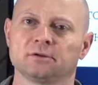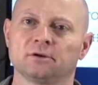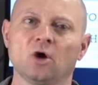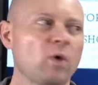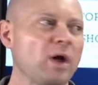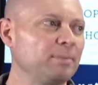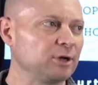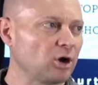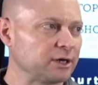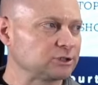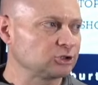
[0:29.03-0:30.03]
A
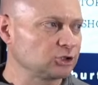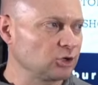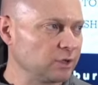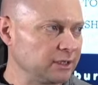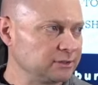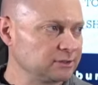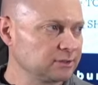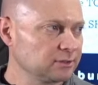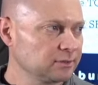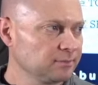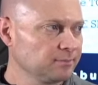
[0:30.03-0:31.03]
webinar is a showcase.
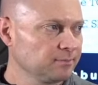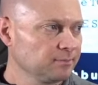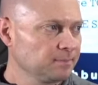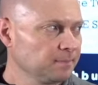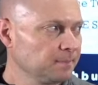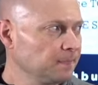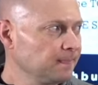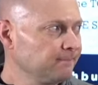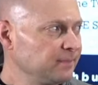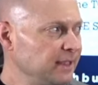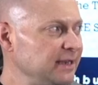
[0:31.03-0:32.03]

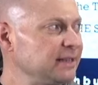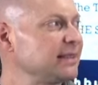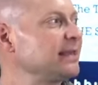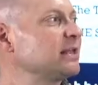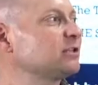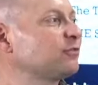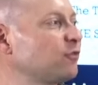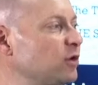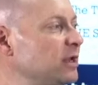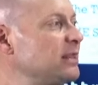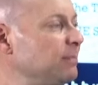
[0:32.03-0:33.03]
Anything that's
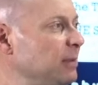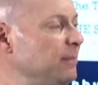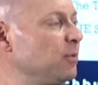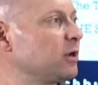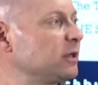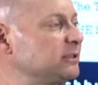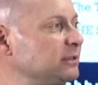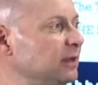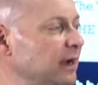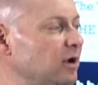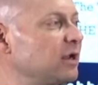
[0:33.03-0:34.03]
free that people could,
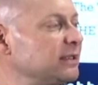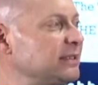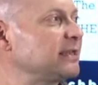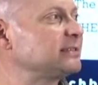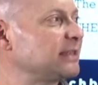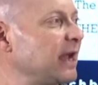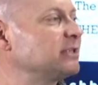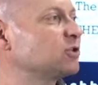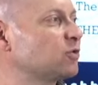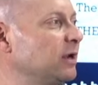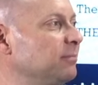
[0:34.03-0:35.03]
I call it taste the ice
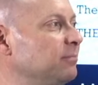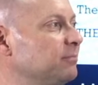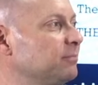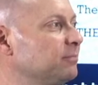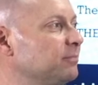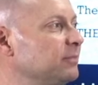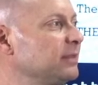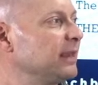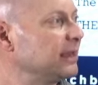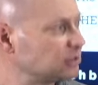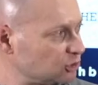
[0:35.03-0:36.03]
cream,
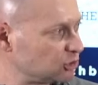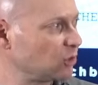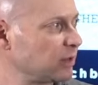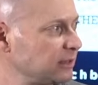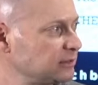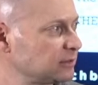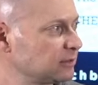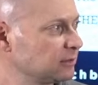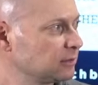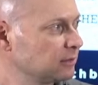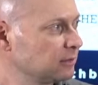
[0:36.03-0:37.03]
is a showcase.
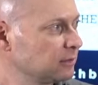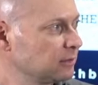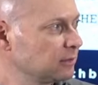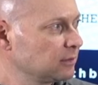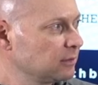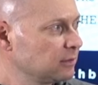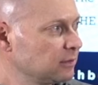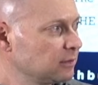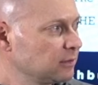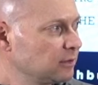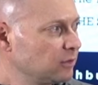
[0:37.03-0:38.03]

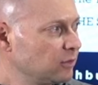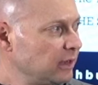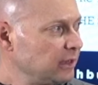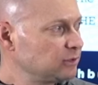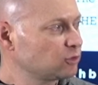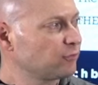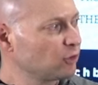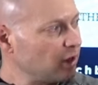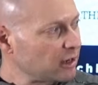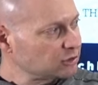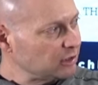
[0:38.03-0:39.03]
Okay, so if you're an
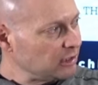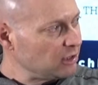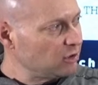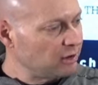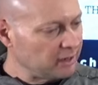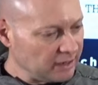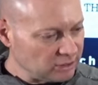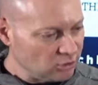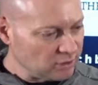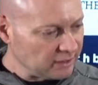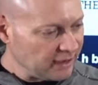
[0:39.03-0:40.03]
auctioneer and you
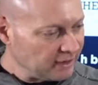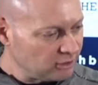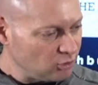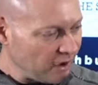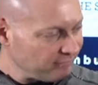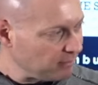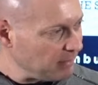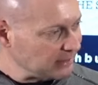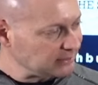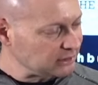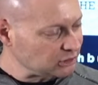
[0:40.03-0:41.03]
can, you have a
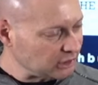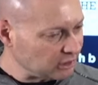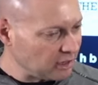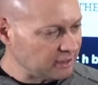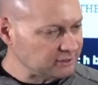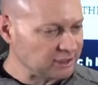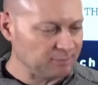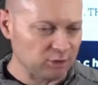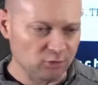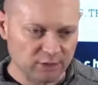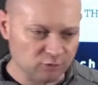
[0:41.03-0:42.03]
message and a concept and
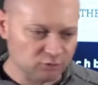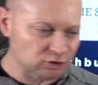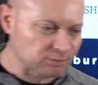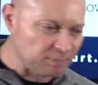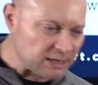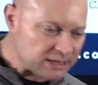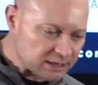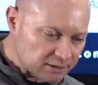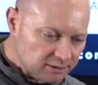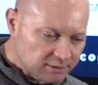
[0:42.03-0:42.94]
you can go speak